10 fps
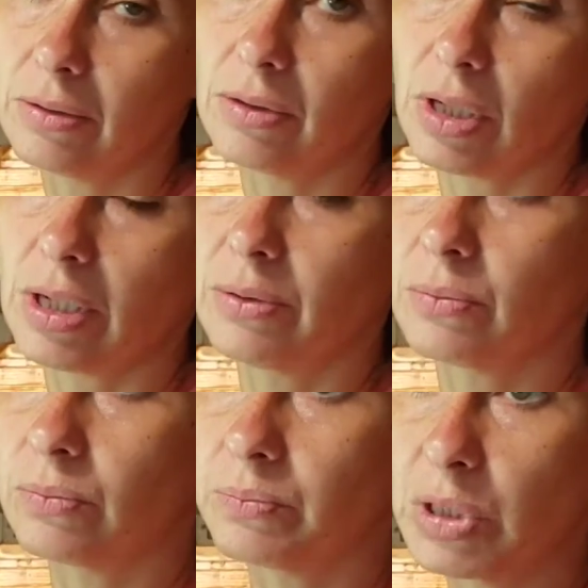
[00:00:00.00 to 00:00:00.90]
the
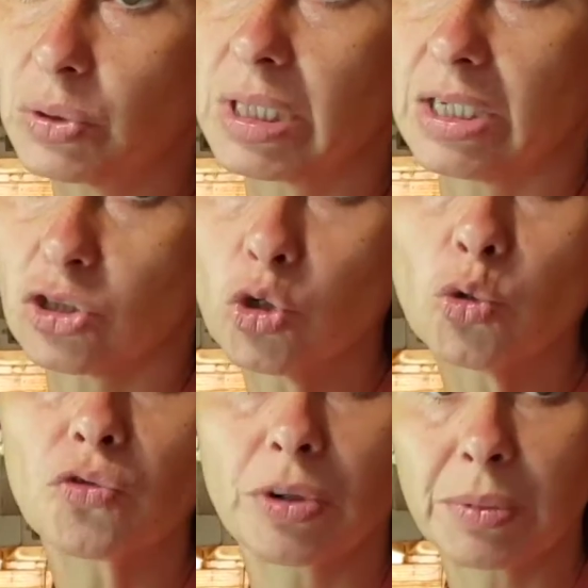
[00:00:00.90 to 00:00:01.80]
milk that is cooled
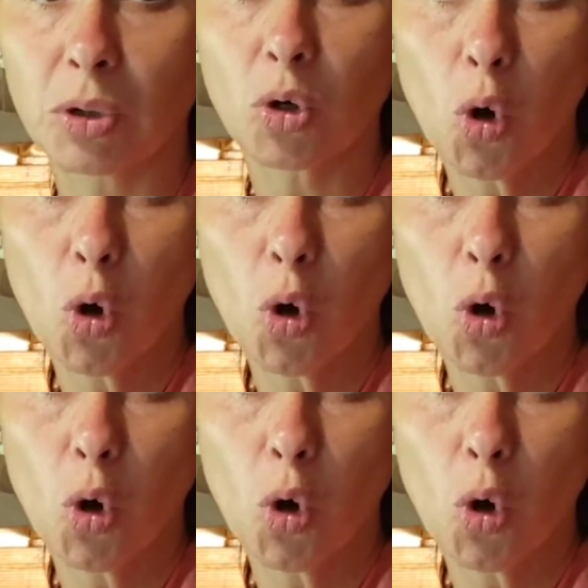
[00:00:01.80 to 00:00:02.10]
from the